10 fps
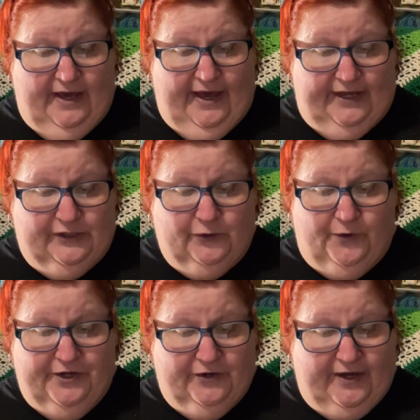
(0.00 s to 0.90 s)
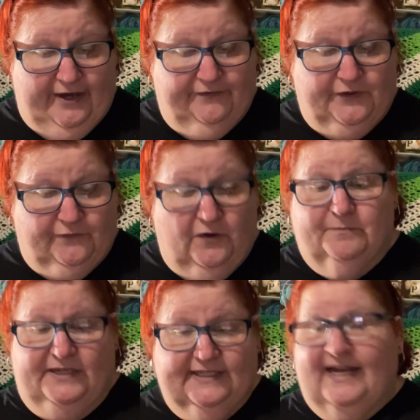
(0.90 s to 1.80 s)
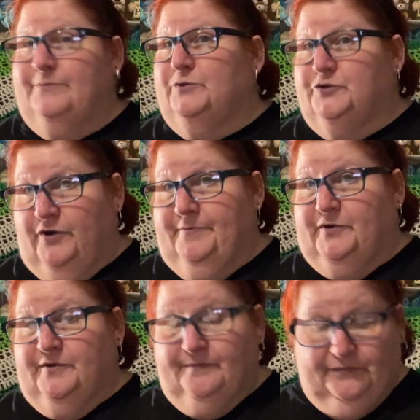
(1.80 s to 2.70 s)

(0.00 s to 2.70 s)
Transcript: Enjoy your gifts from Disabled Dreamer.